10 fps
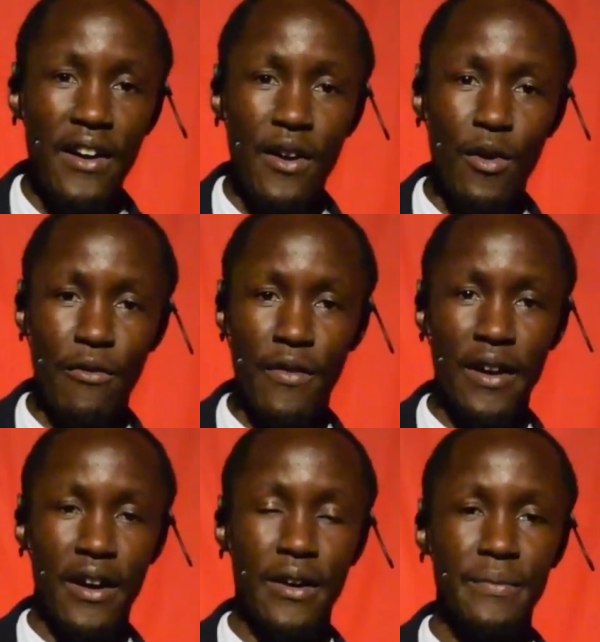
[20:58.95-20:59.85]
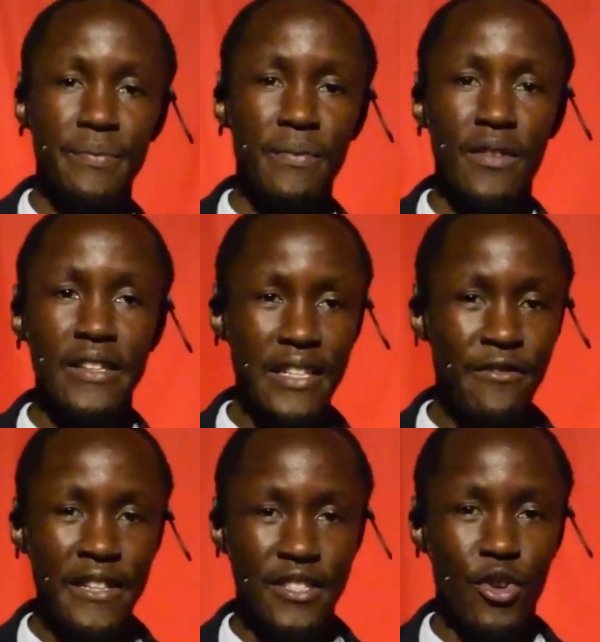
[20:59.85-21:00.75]
of
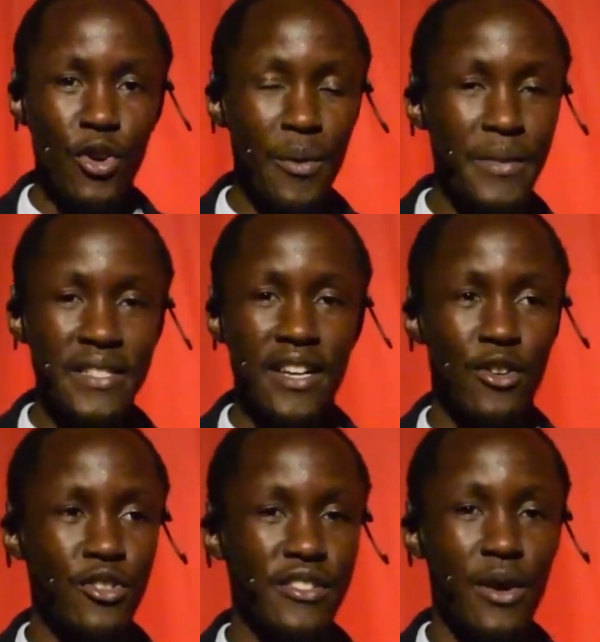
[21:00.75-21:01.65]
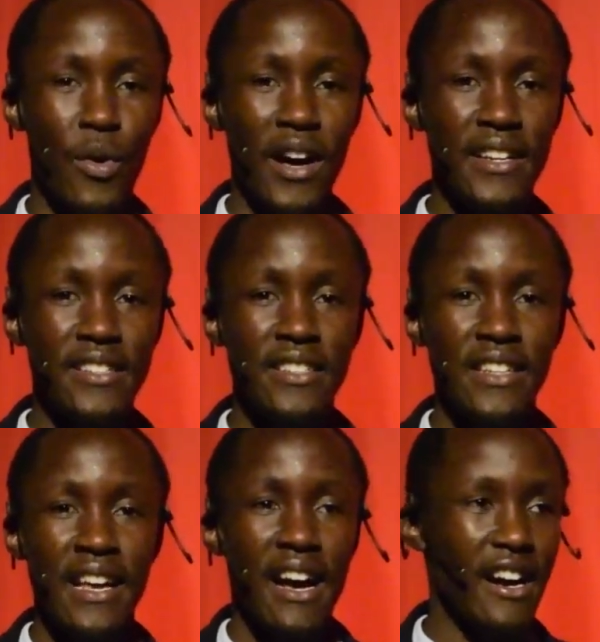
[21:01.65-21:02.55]
different economies across the world,
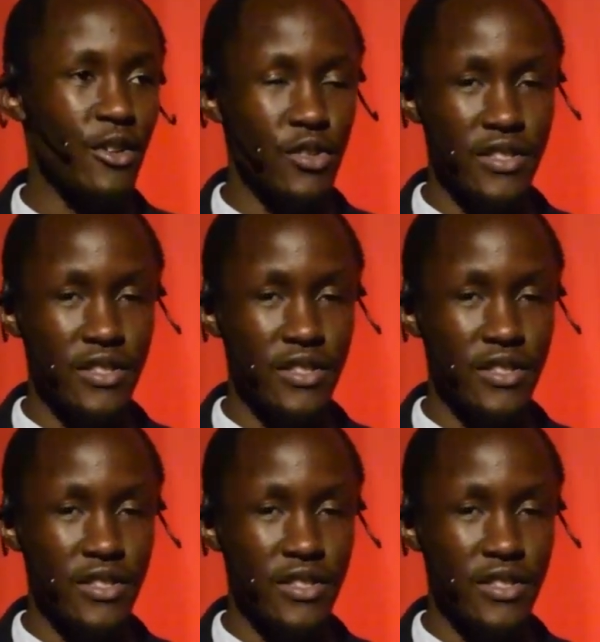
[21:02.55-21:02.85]
across